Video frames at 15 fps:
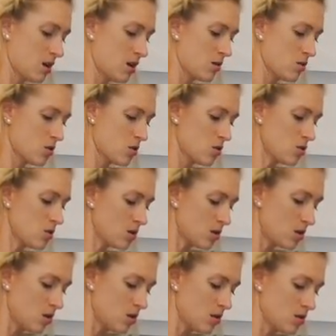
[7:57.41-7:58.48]

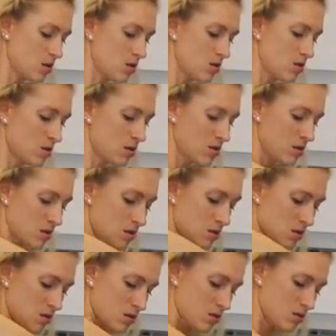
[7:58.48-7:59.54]

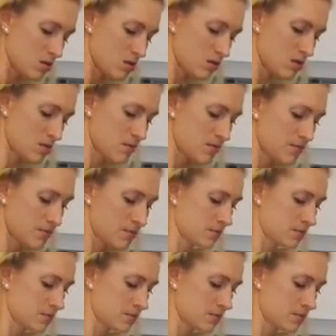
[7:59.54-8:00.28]
This person isn't speaking.